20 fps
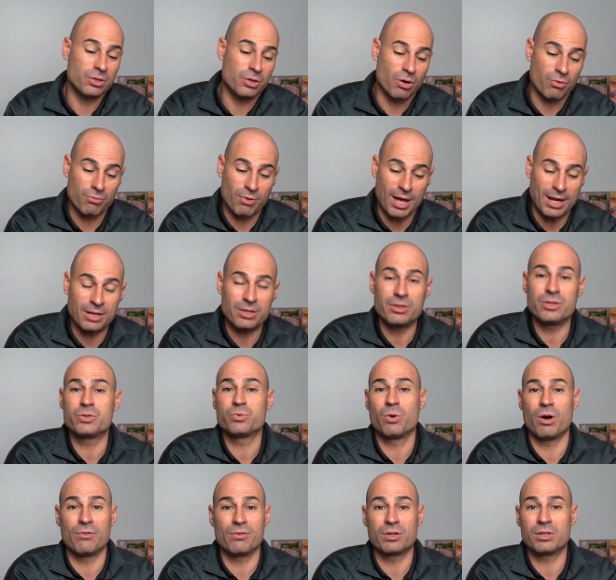You go right into the
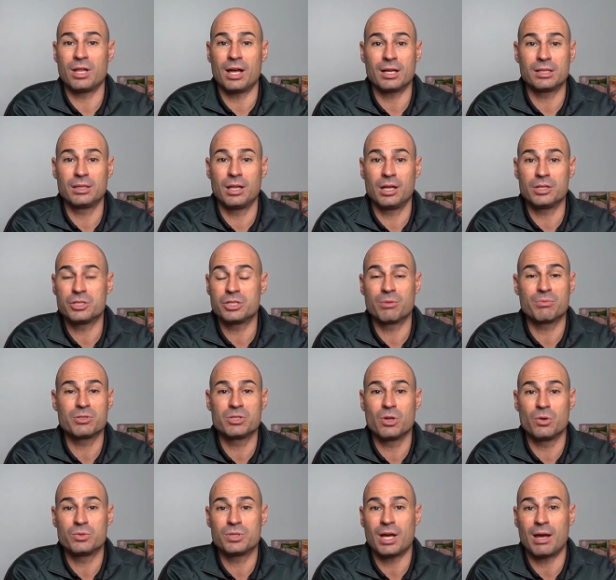12 o'clock lunch. There was
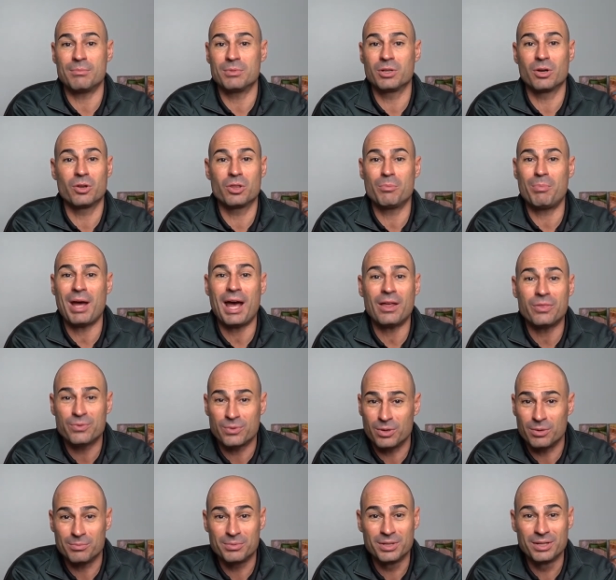no time to go to the
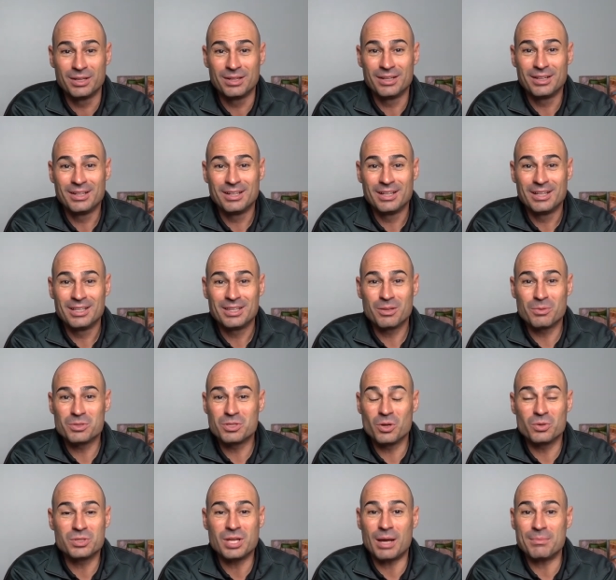bathroom. There was
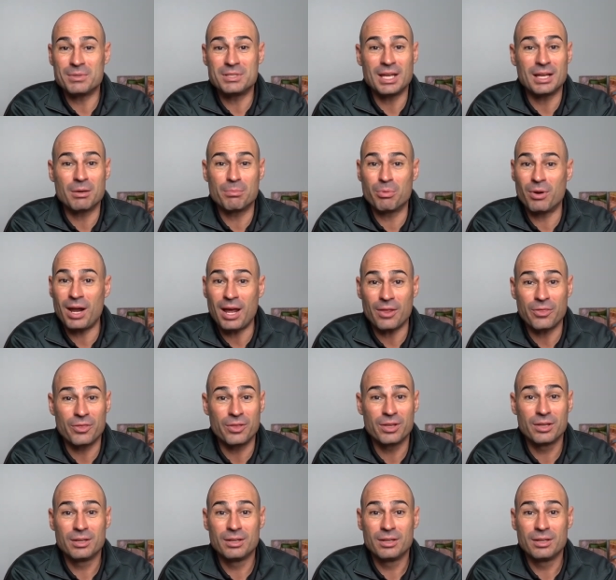no time to take a breath.